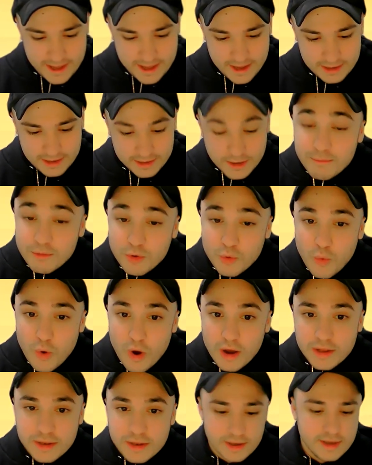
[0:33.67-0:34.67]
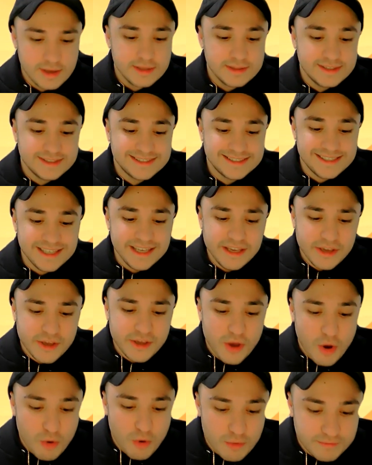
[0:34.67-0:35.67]
Number one, the
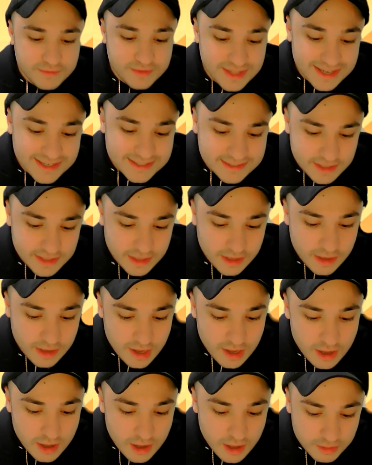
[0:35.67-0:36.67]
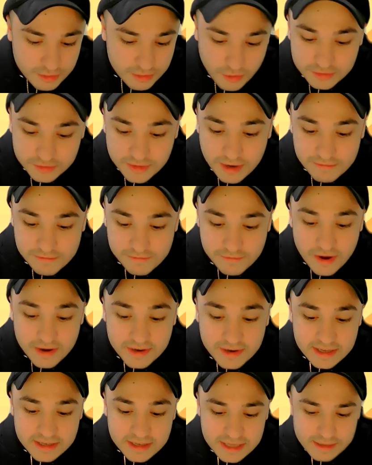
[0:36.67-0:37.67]
CEO of Disney thought that
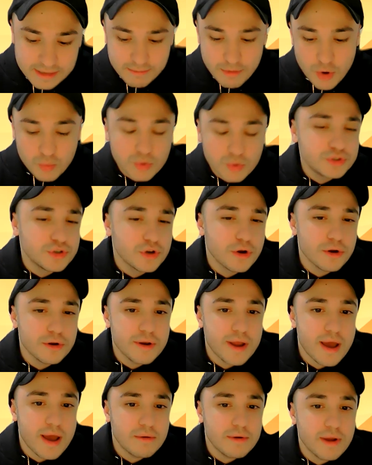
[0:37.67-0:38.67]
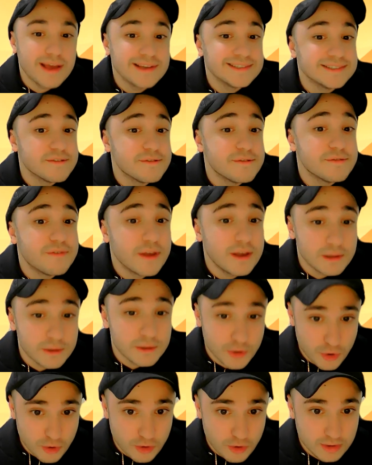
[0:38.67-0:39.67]
Finding Nemo would turn out as a
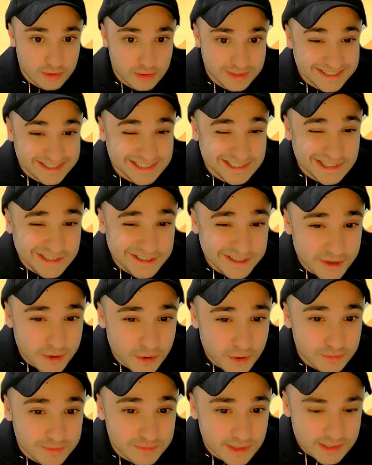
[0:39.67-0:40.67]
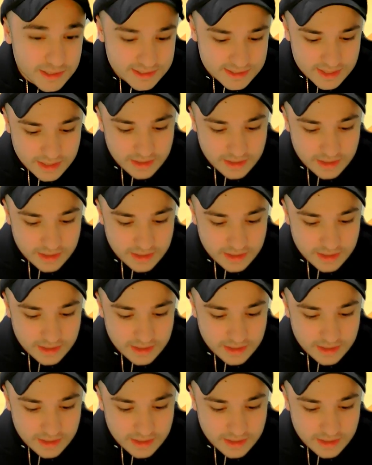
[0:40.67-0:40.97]
failure. The CEO of Disney.